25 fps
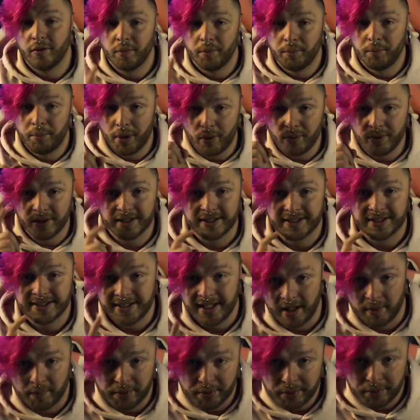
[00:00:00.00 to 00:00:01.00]
Bonus
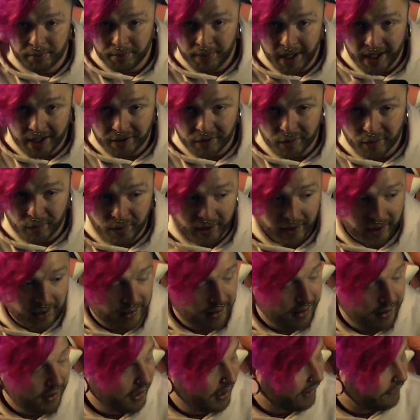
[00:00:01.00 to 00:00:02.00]
tip, by the way,
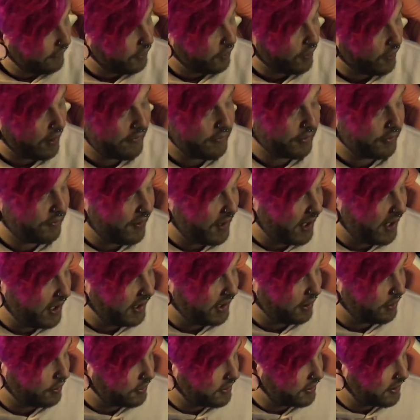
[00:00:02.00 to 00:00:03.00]
if you're ever finding
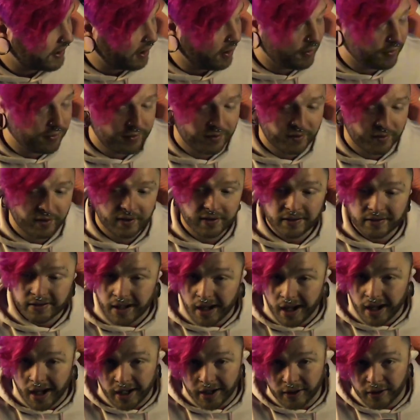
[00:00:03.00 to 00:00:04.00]
yourself
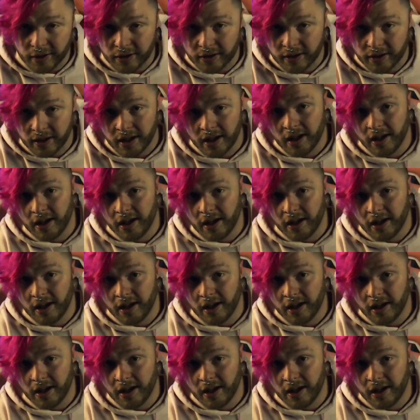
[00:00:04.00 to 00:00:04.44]
tired,